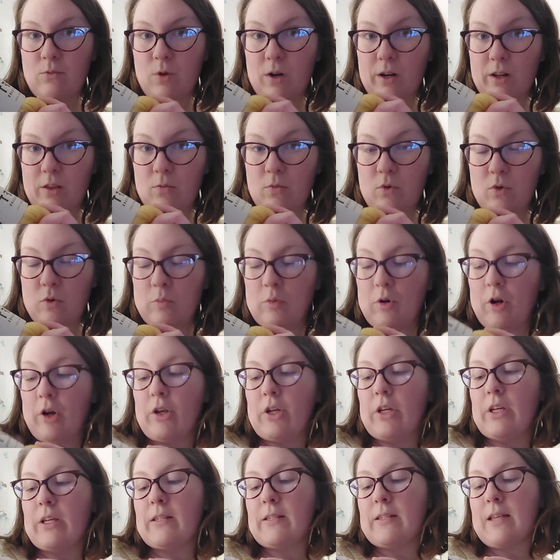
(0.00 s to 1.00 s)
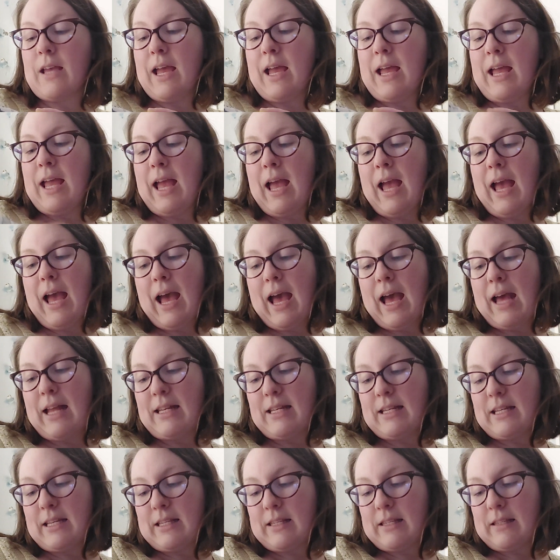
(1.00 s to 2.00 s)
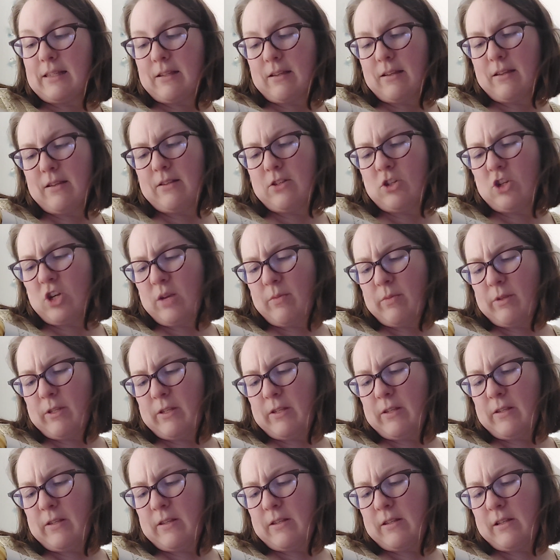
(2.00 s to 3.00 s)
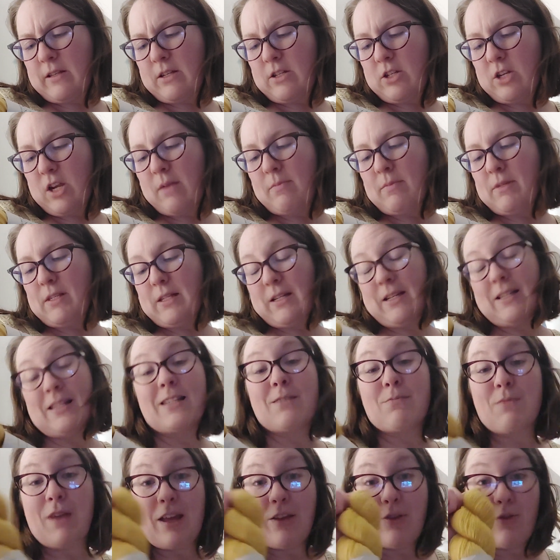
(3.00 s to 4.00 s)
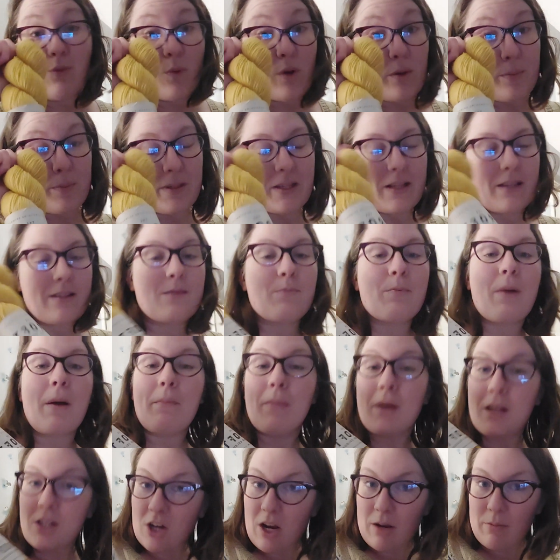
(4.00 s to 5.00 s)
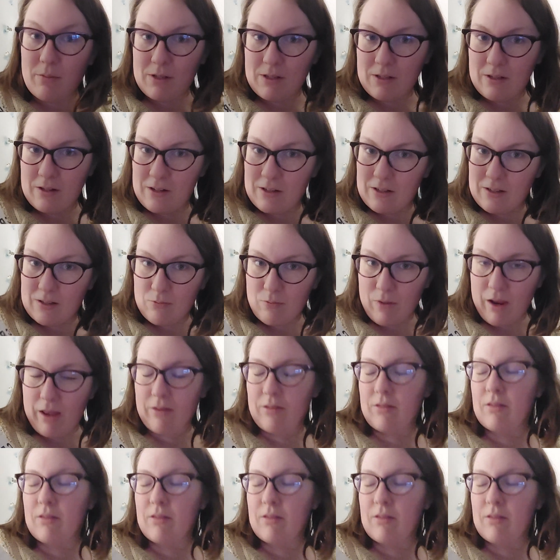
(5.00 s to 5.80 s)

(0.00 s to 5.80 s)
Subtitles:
one of the wool brokers, and it's Jameson's, isn't it? Jameson and Smith. Whoops, it's spun by Jameson and Smith.